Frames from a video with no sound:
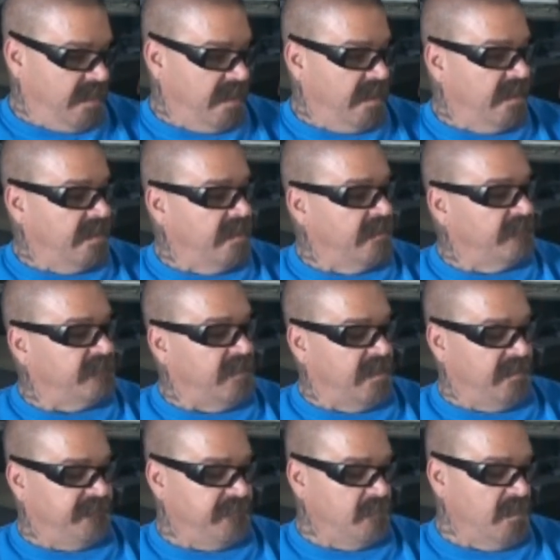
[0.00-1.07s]
And
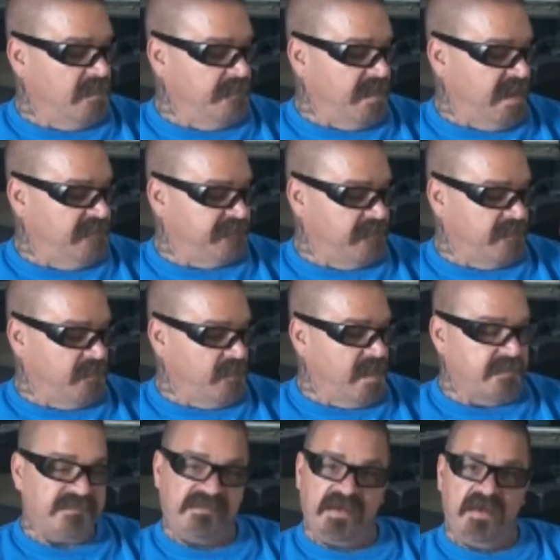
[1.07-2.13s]
if you want to buy it from the
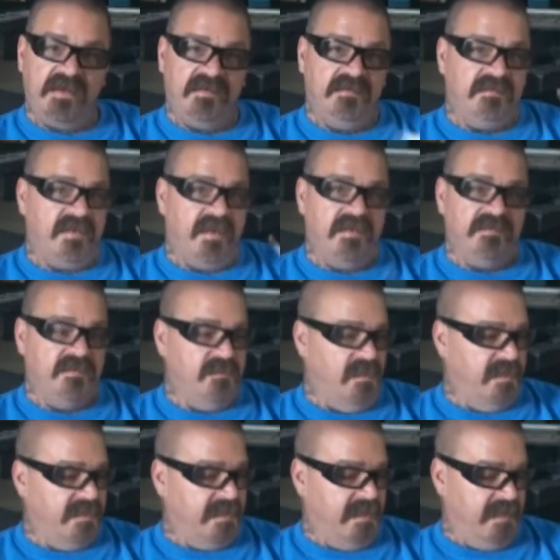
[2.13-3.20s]
website, and you
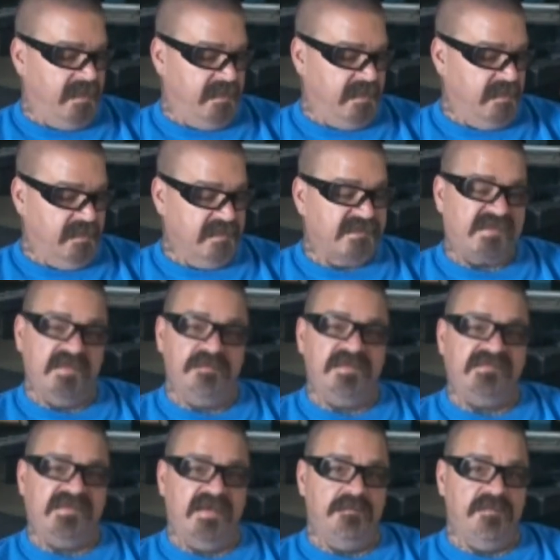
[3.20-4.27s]
want to, it's going to
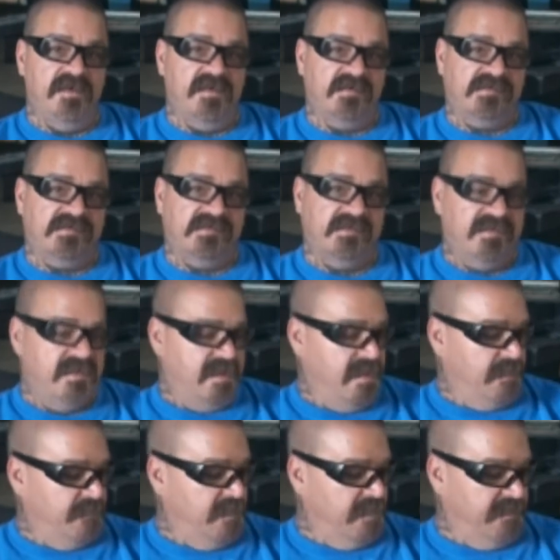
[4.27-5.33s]
be $10.
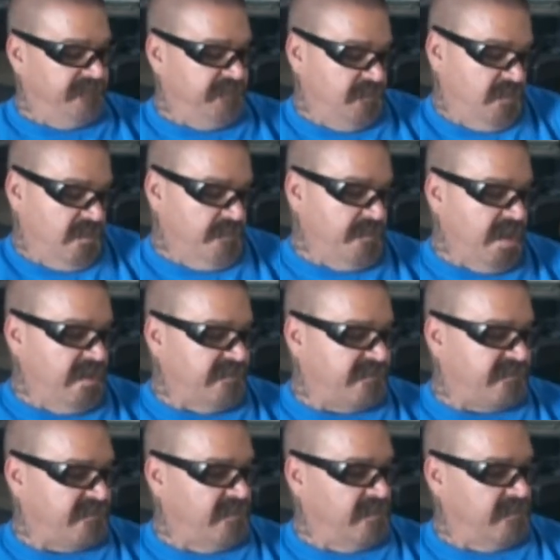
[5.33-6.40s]
But if you want to buy a
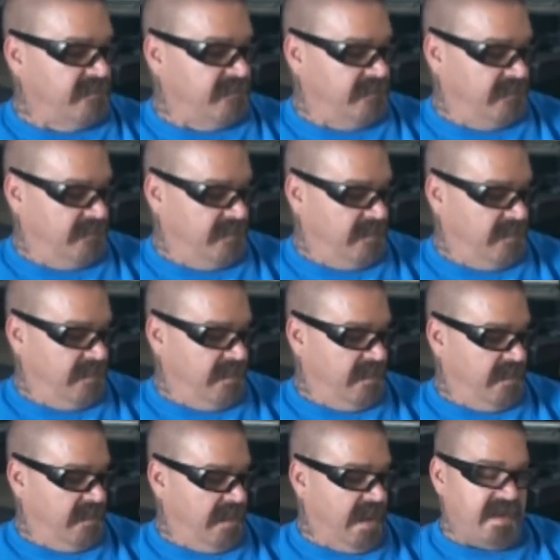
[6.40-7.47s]
shirt
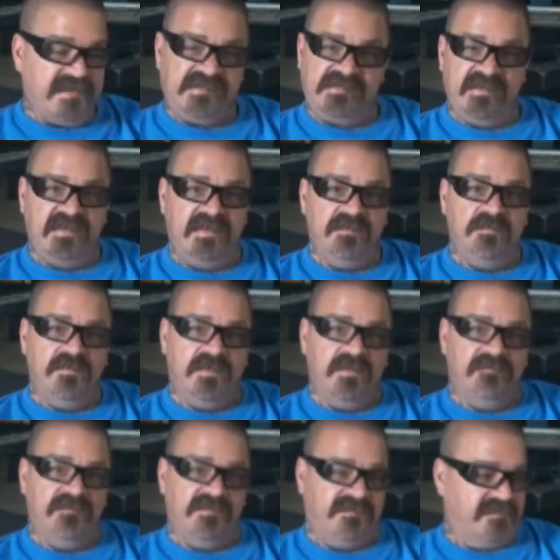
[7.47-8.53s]
and a CD, we'll
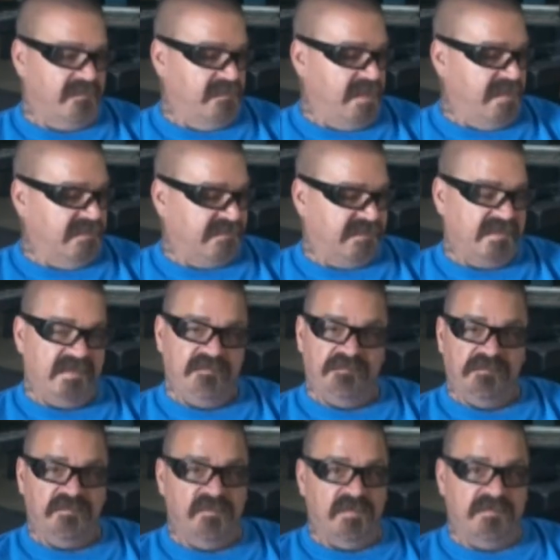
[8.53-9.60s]
give you a shirt and a CD
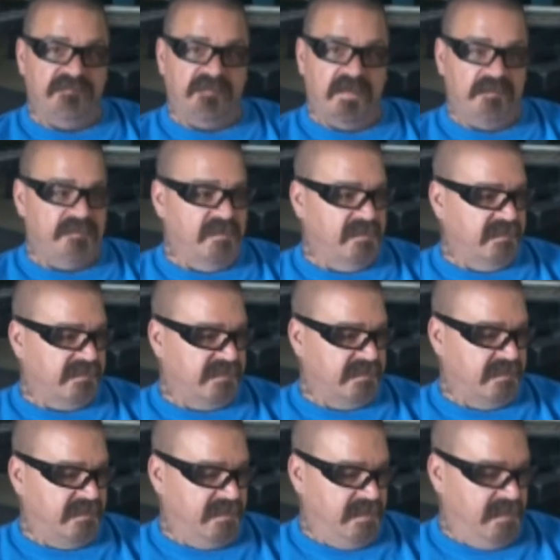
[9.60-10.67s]
for $25.
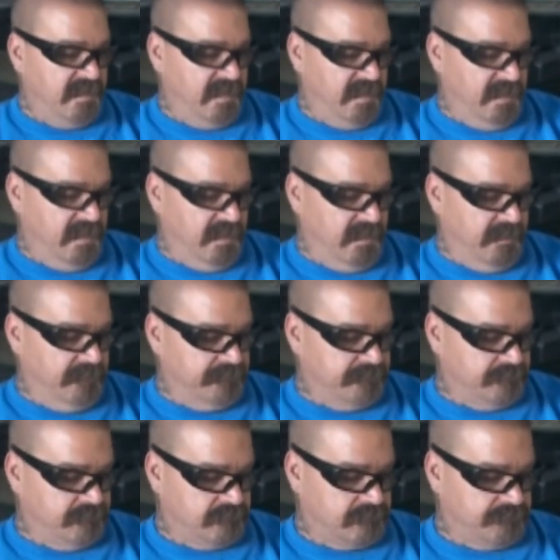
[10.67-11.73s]
And
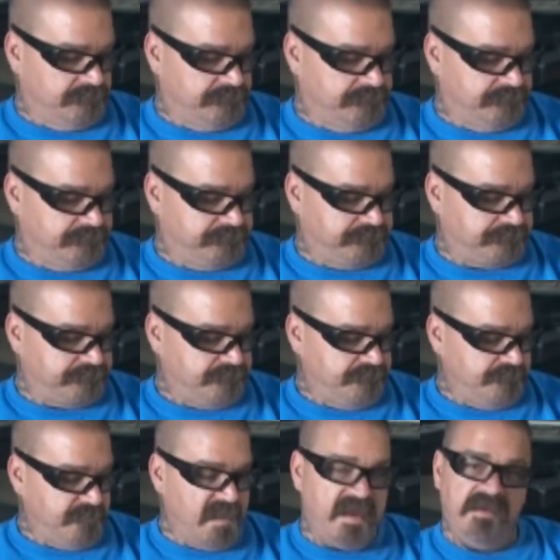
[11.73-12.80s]

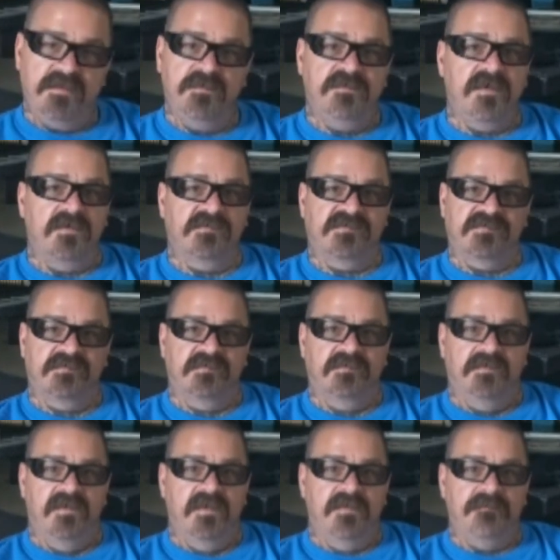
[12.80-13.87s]
who knows?
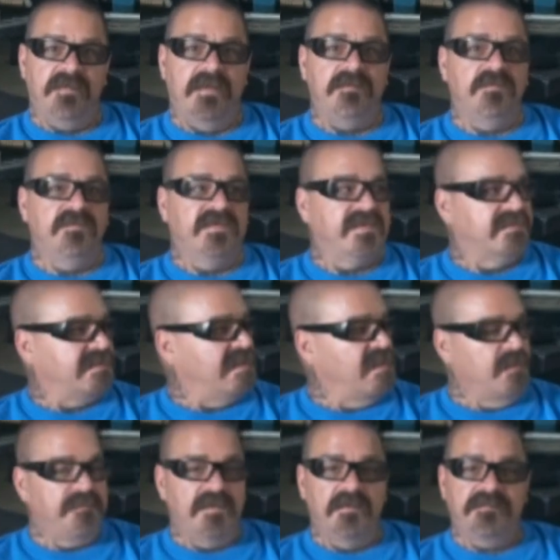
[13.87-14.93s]
Maybe we get to
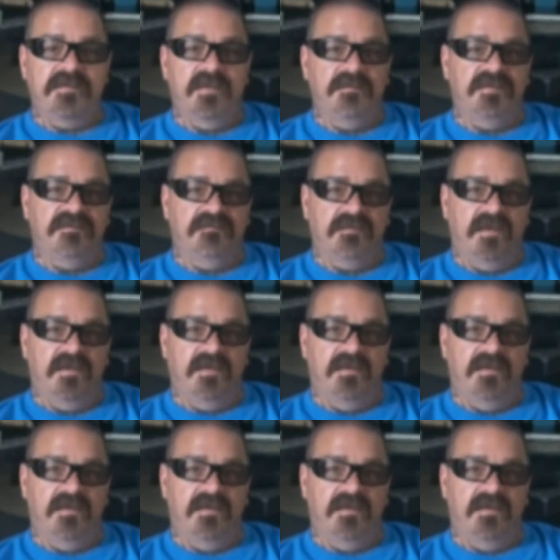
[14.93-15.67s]
help up and